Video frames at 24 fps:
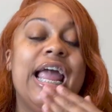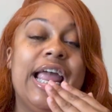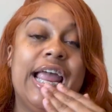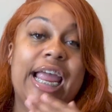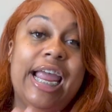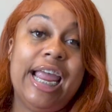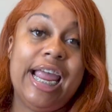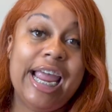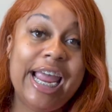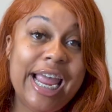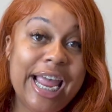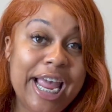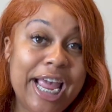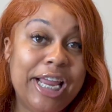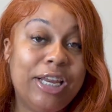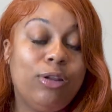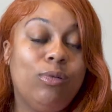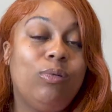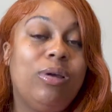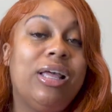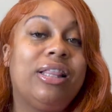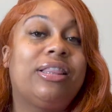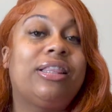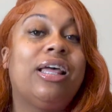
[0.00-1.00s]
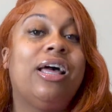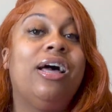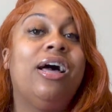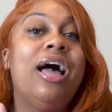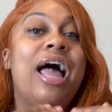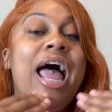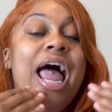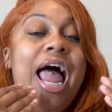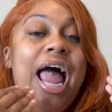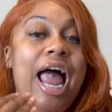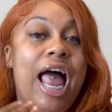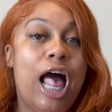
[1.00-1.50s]
And you get the
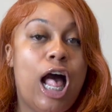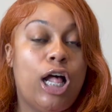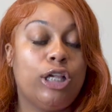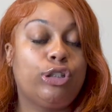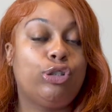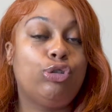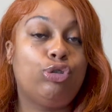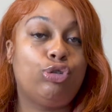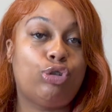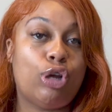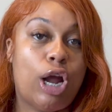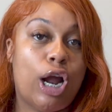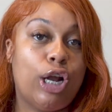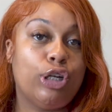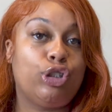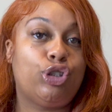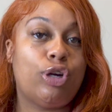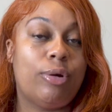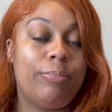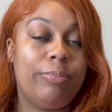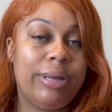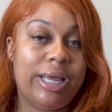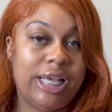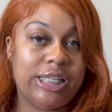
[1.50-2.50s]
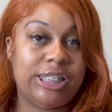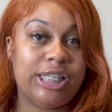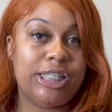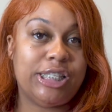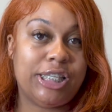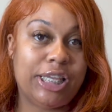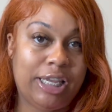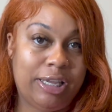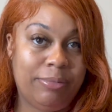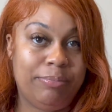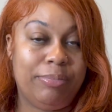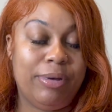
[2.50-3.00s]
how to start your
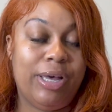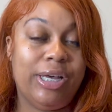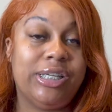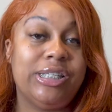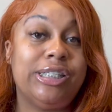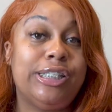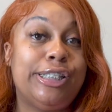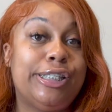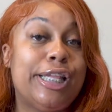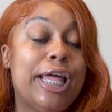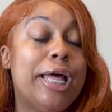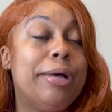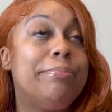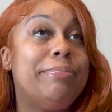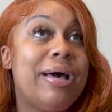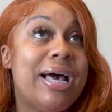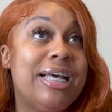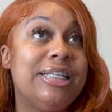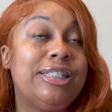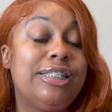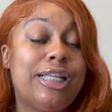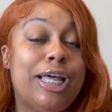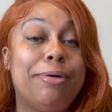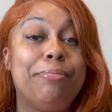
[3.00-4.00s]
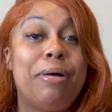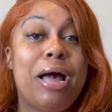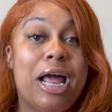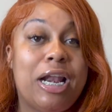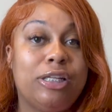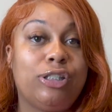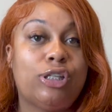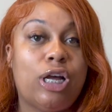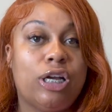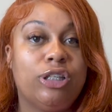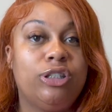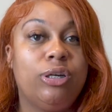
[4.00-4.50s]
business ebook, step by step, how
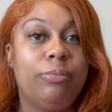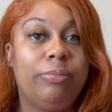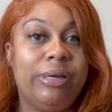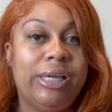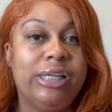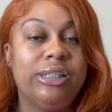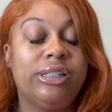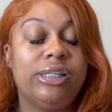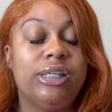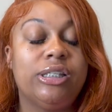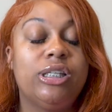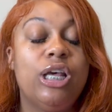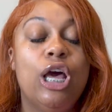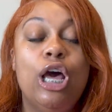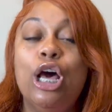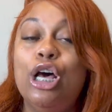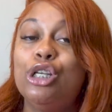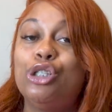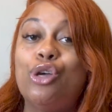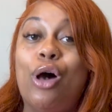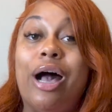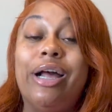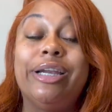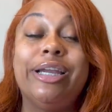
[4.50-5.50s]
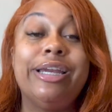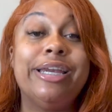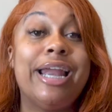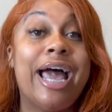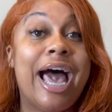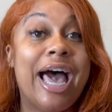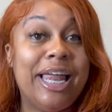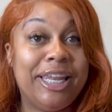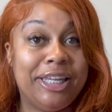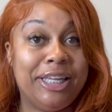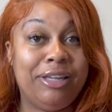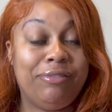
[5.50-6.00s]
to start your business. So I did
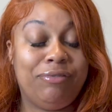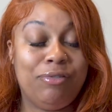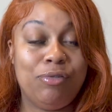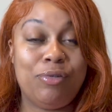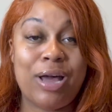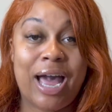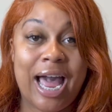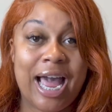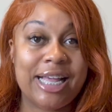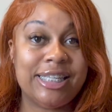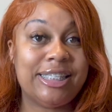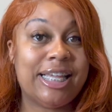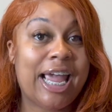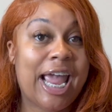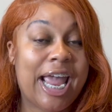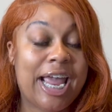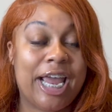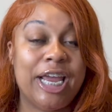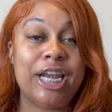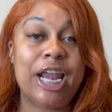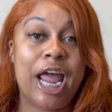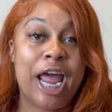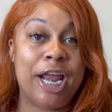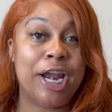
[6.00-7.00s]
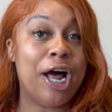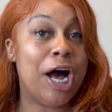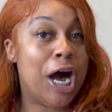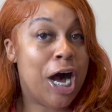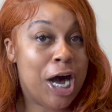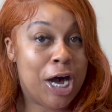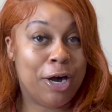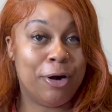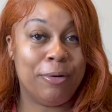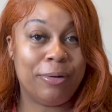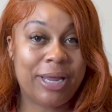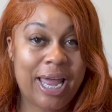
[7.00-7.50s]
not leave you guys hanging at
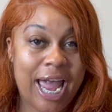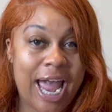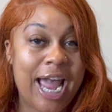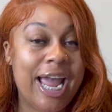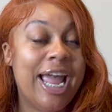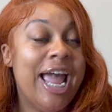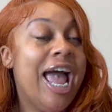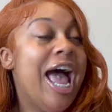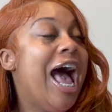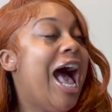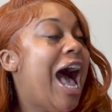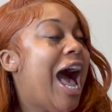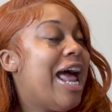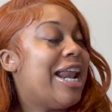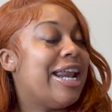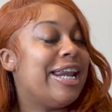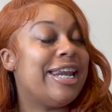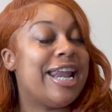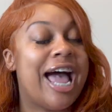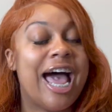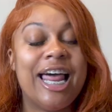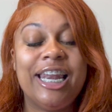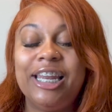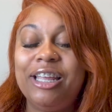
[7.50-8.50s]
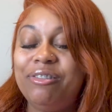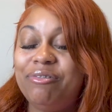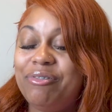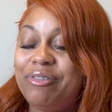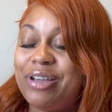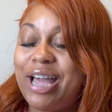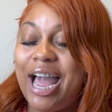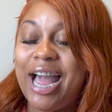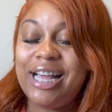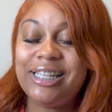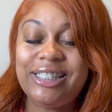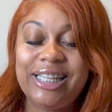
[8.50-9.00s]
all, okay? I did not leave you
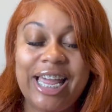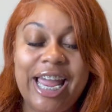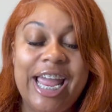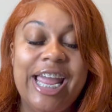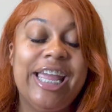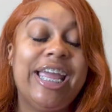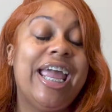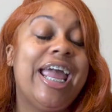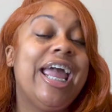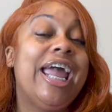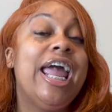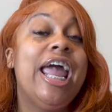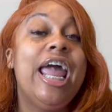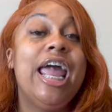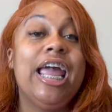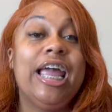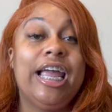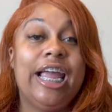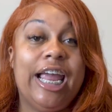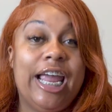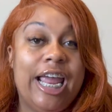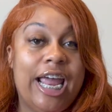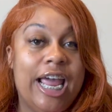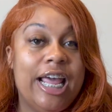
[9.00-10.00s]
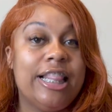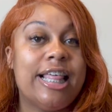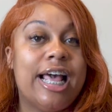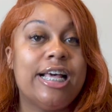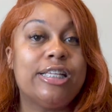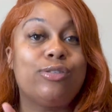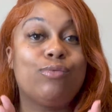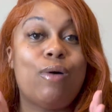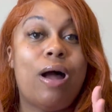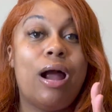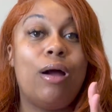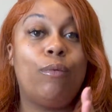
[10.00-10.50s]
guys hanging. And
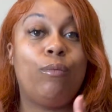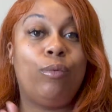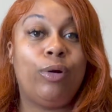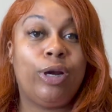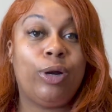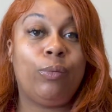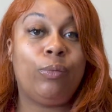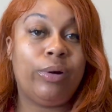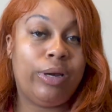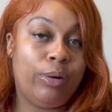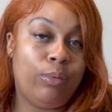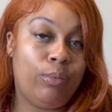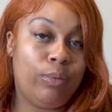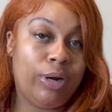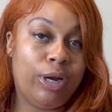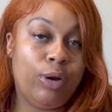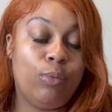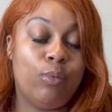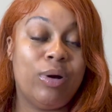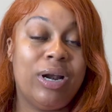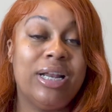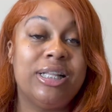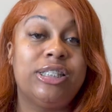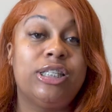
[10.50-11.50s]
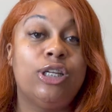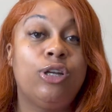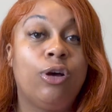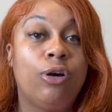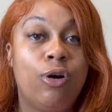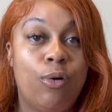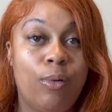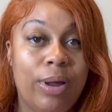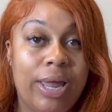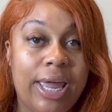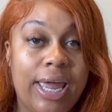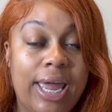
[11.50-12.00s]
that's why I really, really, really wanted to
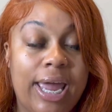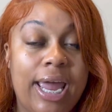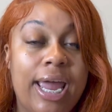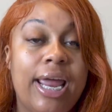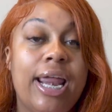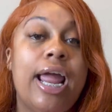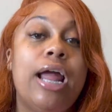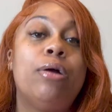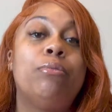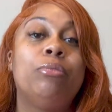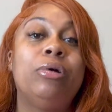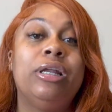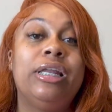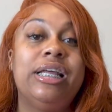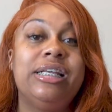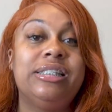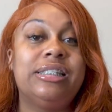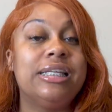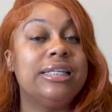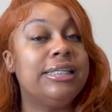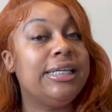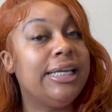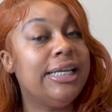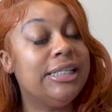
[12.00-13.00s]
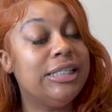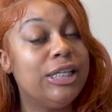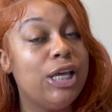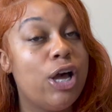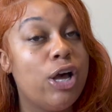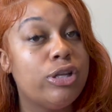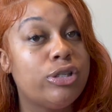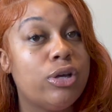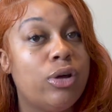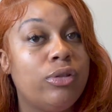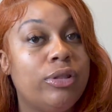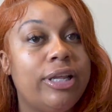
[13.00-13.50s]
go ahead and release the
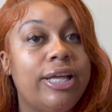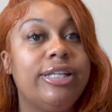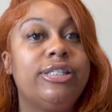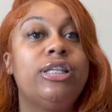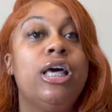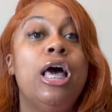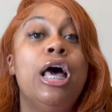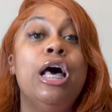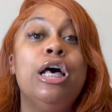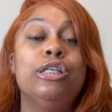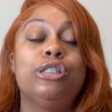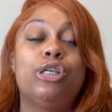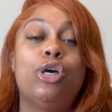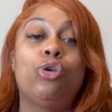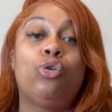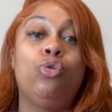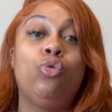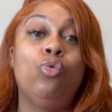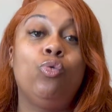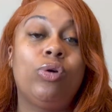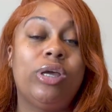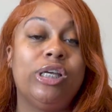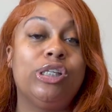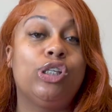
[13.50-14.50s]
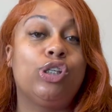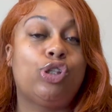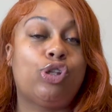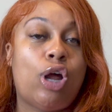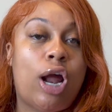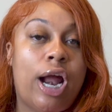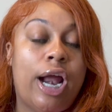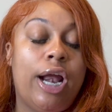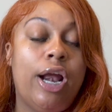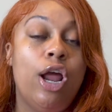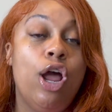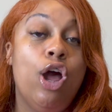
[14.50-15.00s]
details on this so you can
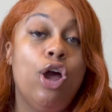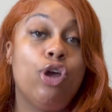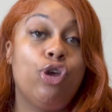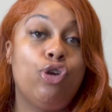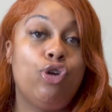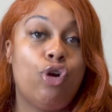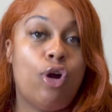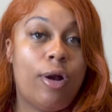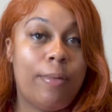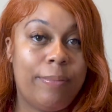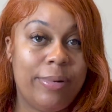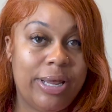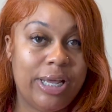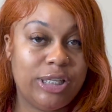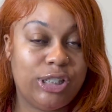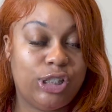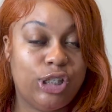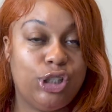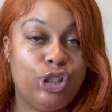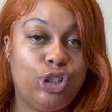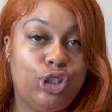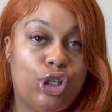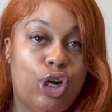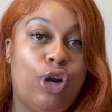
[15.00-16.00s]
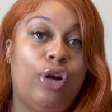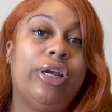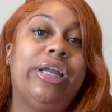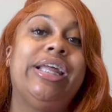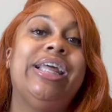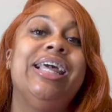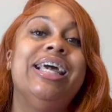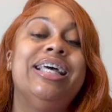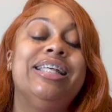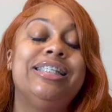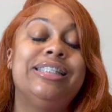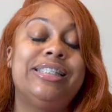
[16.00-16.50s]
start your business
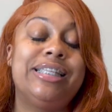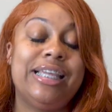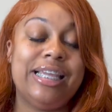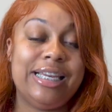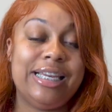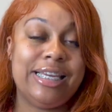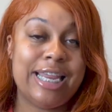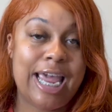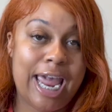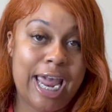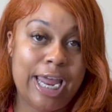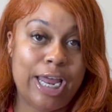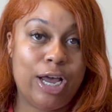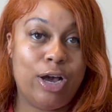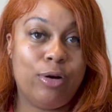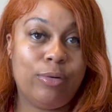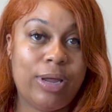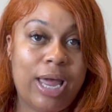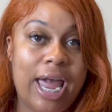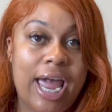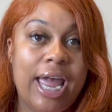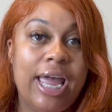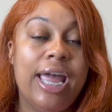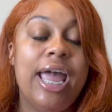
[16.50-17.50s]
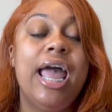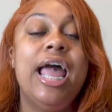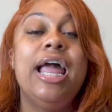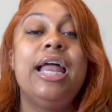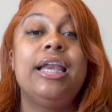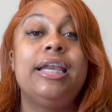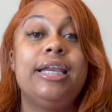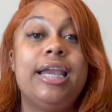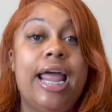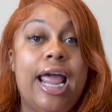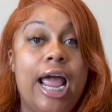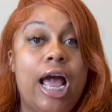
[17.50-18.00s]
journey today, okay?
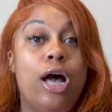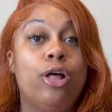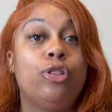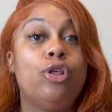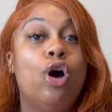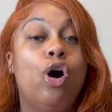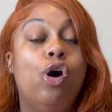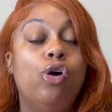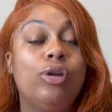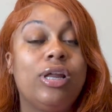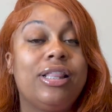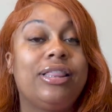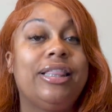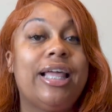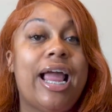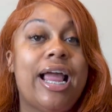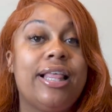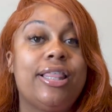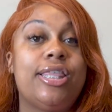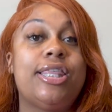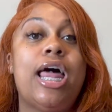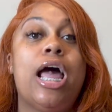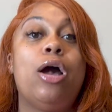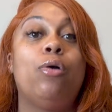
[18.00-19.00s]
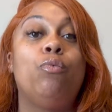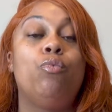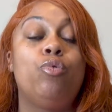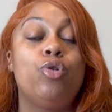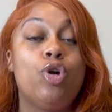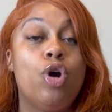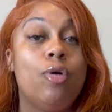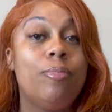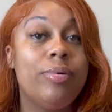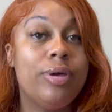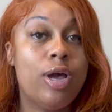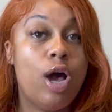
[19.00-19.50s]
Now, the only things that I
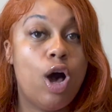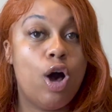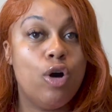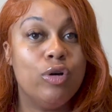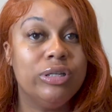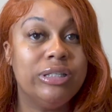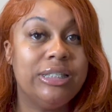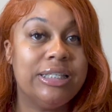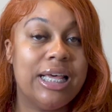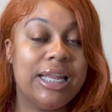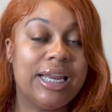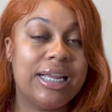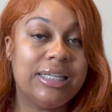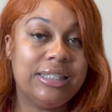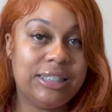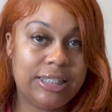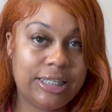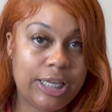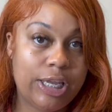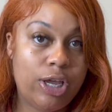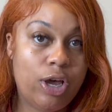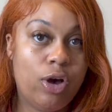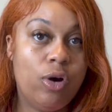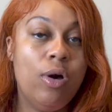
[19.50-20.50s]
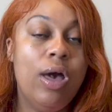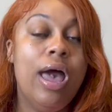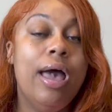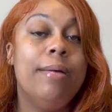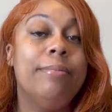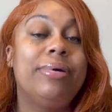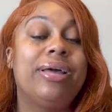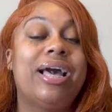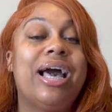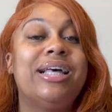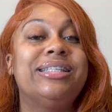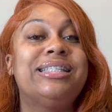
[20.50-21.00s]
will be wholesaling still,
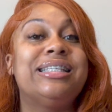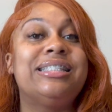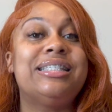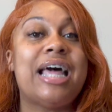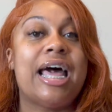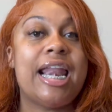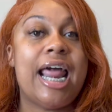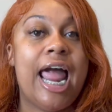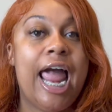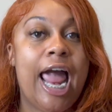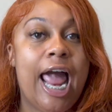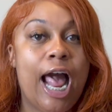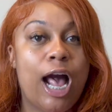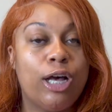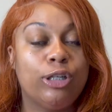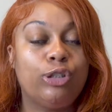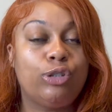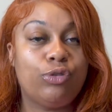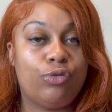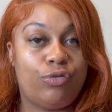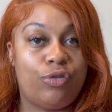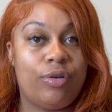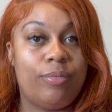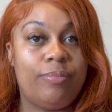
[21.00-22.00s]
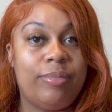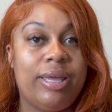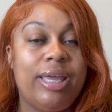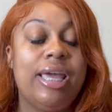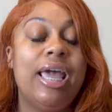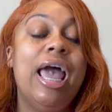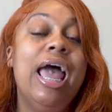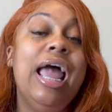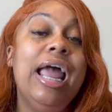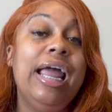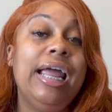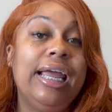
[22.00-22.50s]
because it's not a hassle for me,
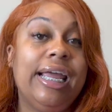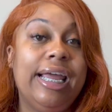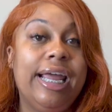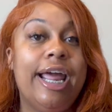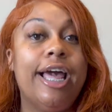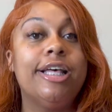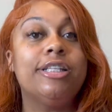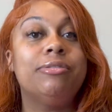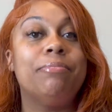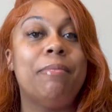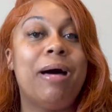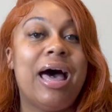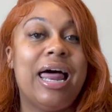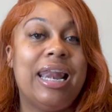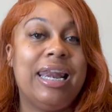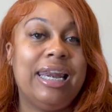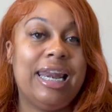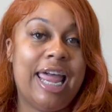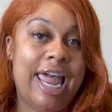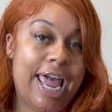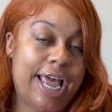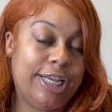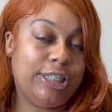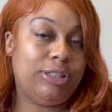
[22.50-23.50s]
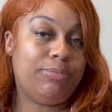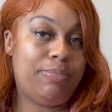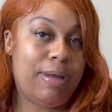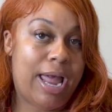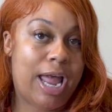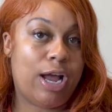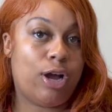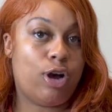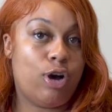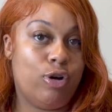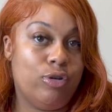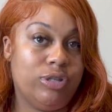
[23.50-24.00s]
is my lash
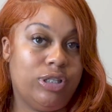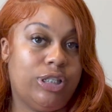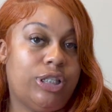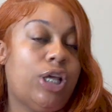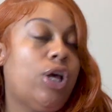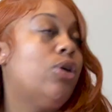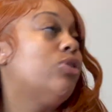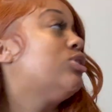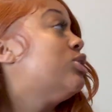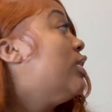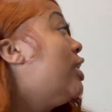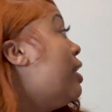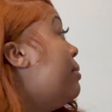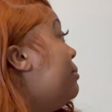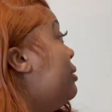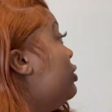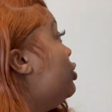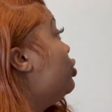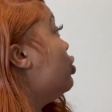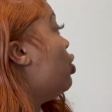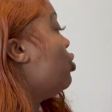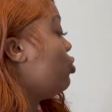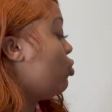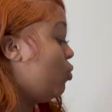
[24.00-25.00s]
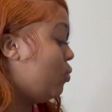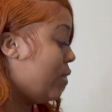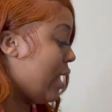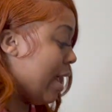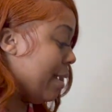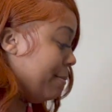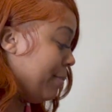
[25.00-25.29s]
pack wholesale. So let me show you what I